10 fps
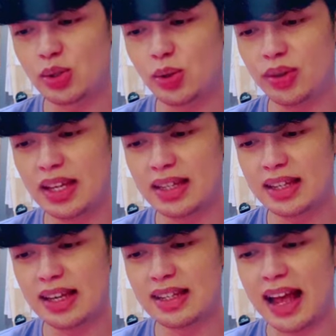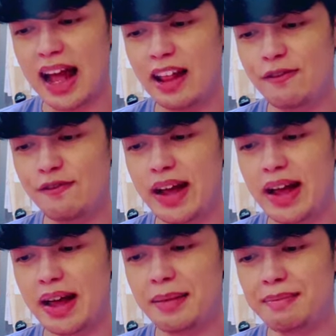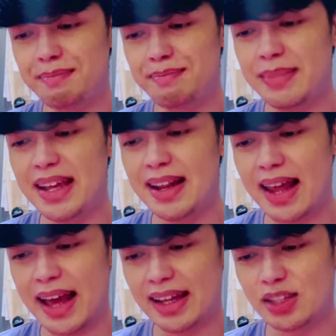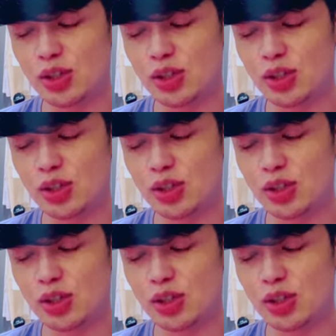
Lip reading: So, this is alpha melite.